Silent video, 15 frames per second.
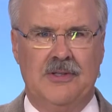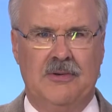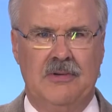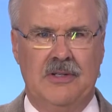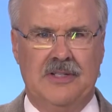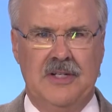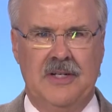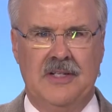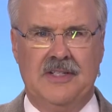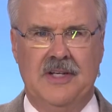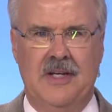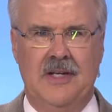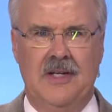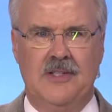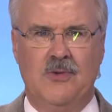as Christina
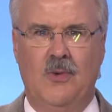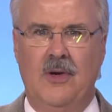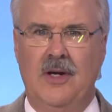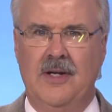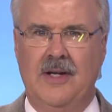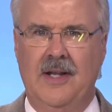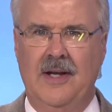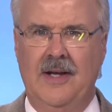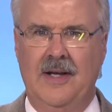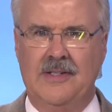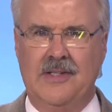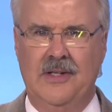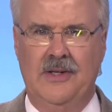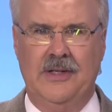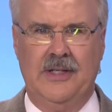says. One
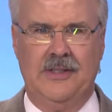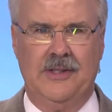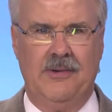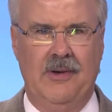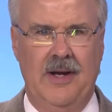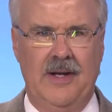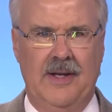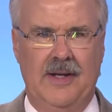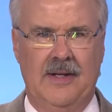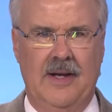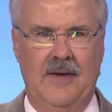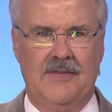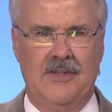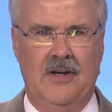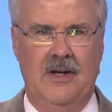last look at the grain and
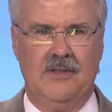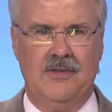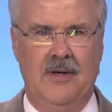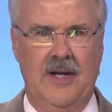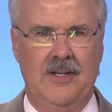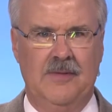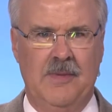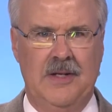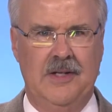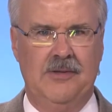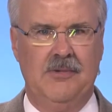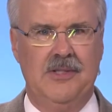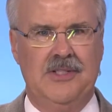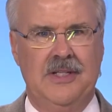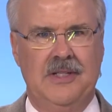livestock trade. It's been an
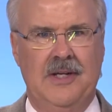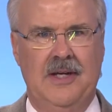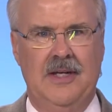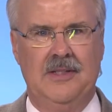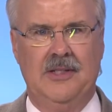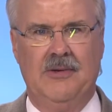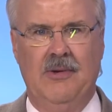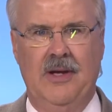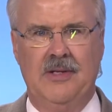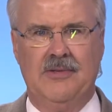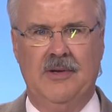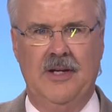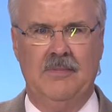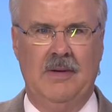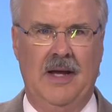interesting day in the grain
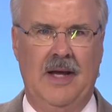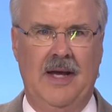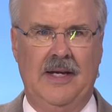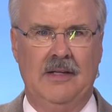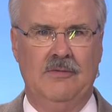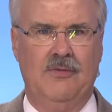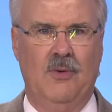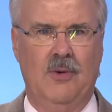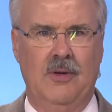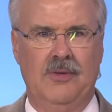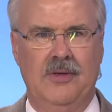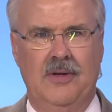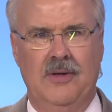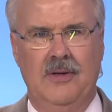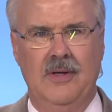trade, back and forth
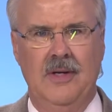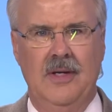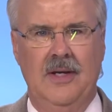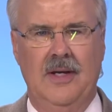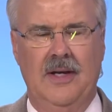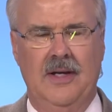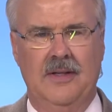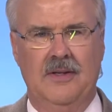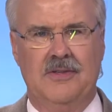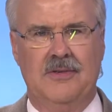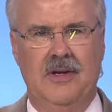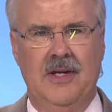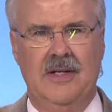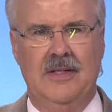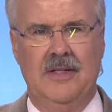here. Uh, the
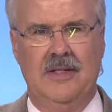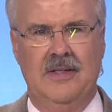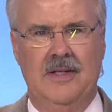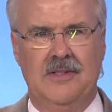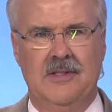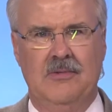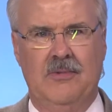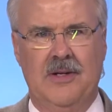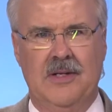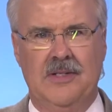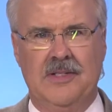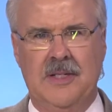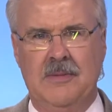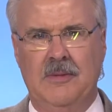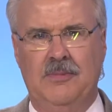trade that doesn't want to
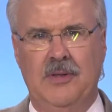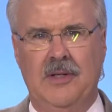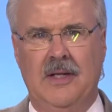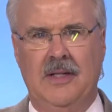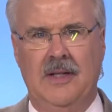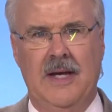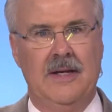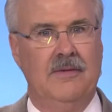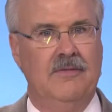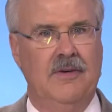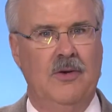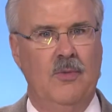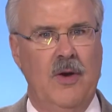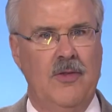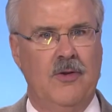seem to put a lot of
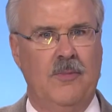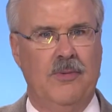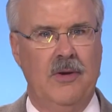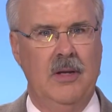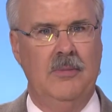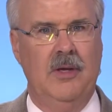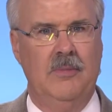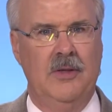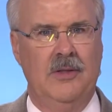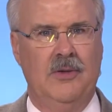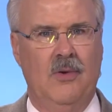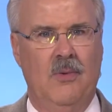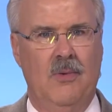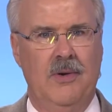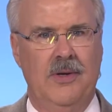uh, weather premium in
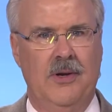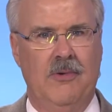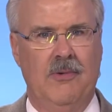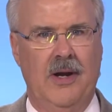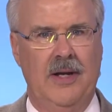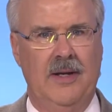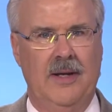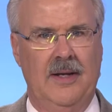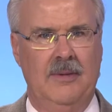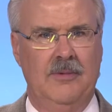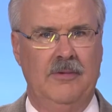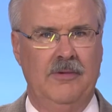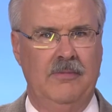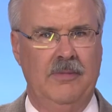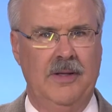corn here right now, but
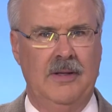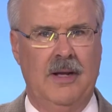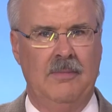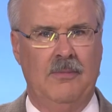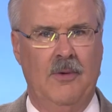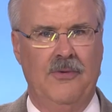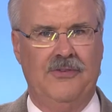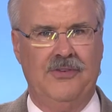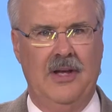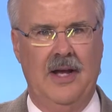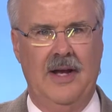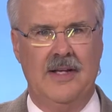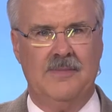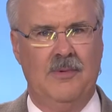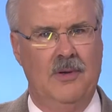we've been on both
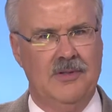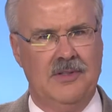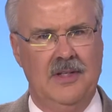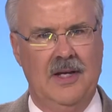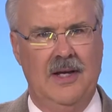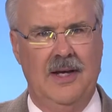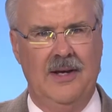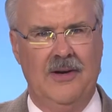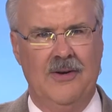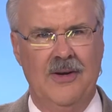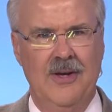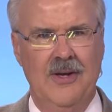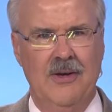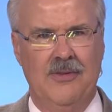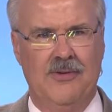sides, mostly higher
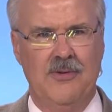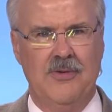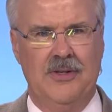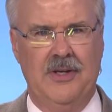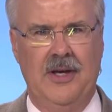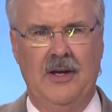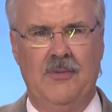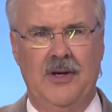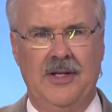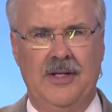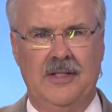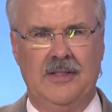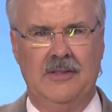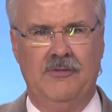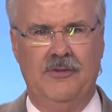through the day. I want to
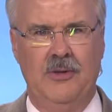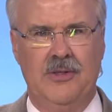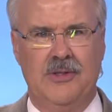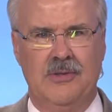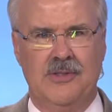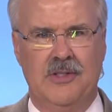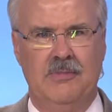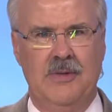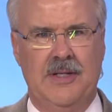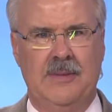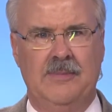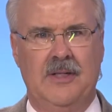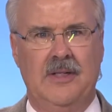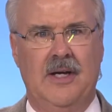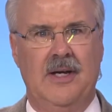get to the futures in a minute,
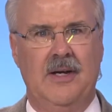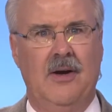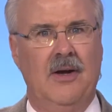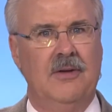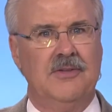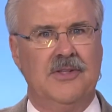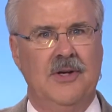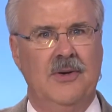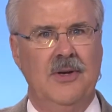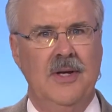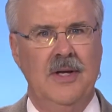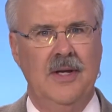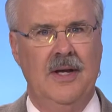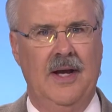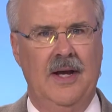but uh, also
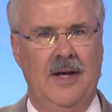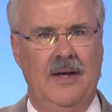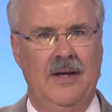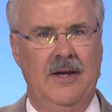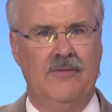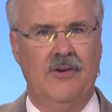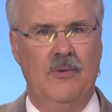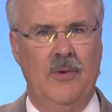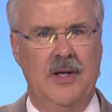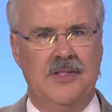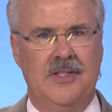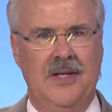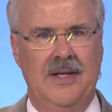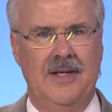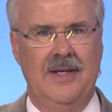uh, every
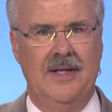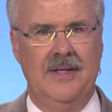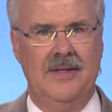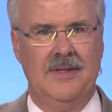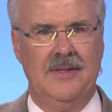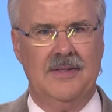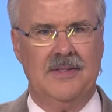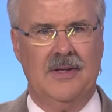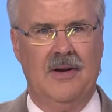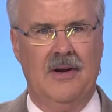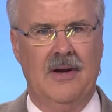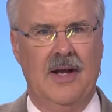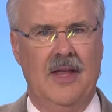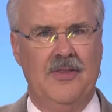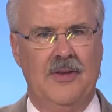Wednesday is
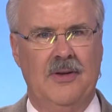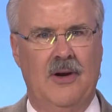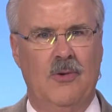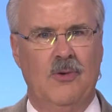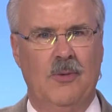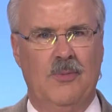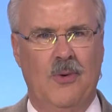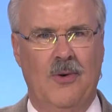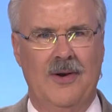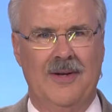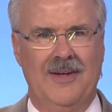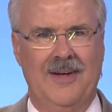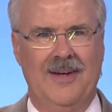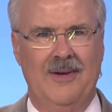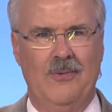our ethanol report
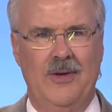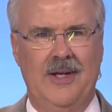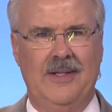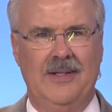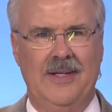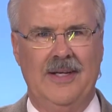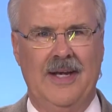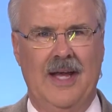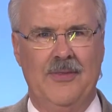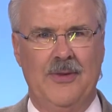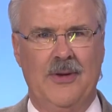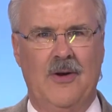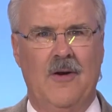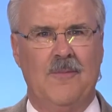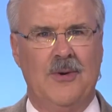day, weekly
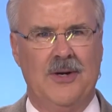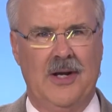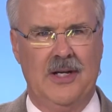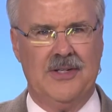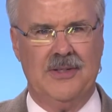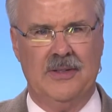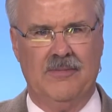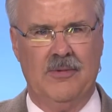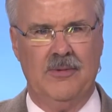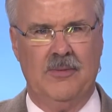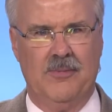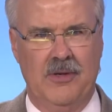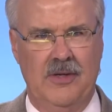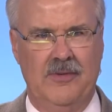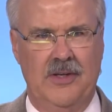ethanol production from the
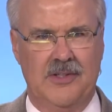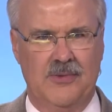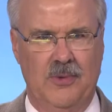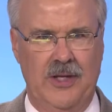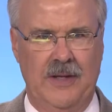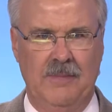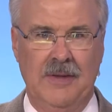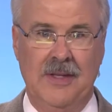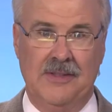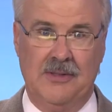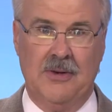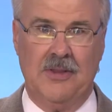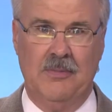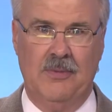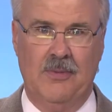previous week. Let's
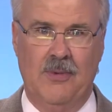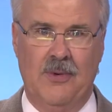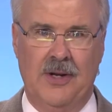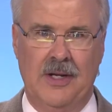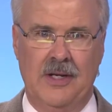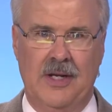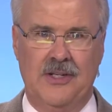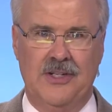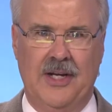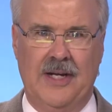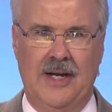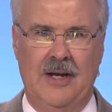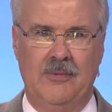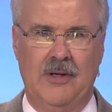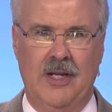go to the board and uh, check
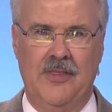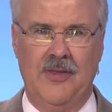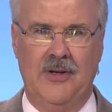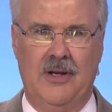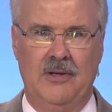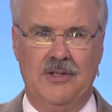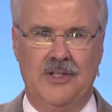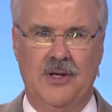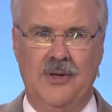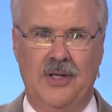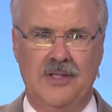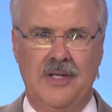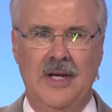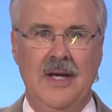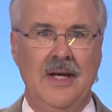out what ethanol showed
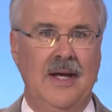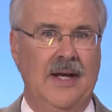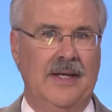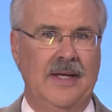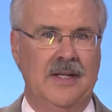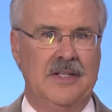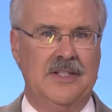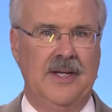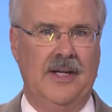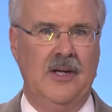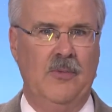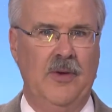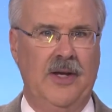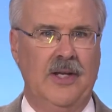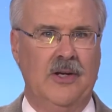us. Again,
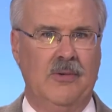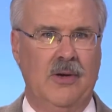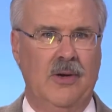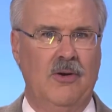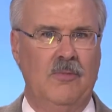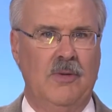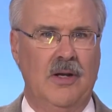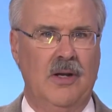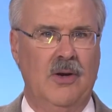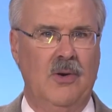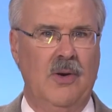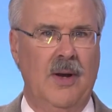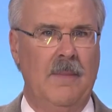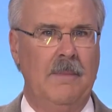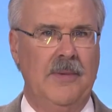second week in a row,
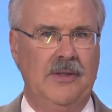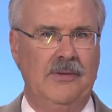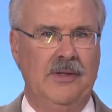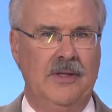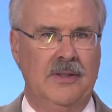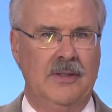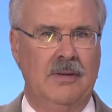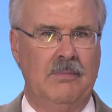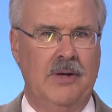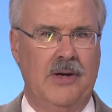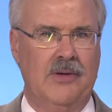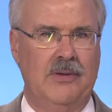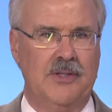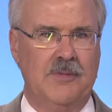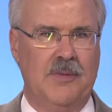below a million
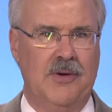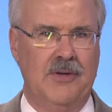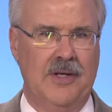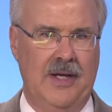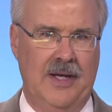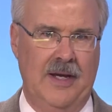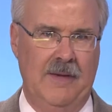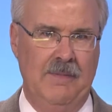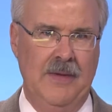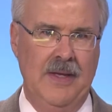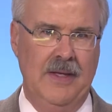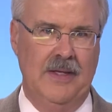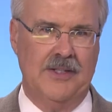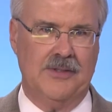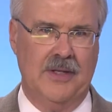barrels per day.
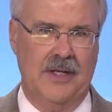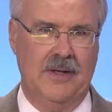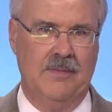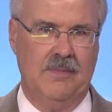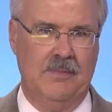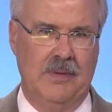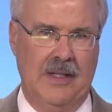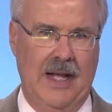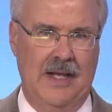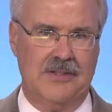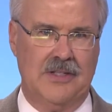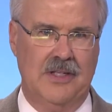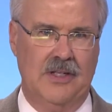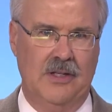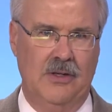That's uh,
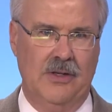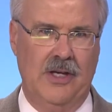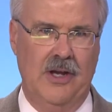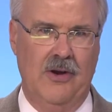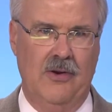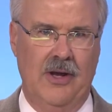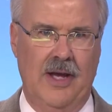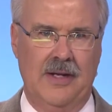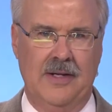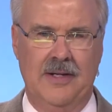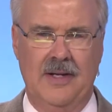last uh, look here at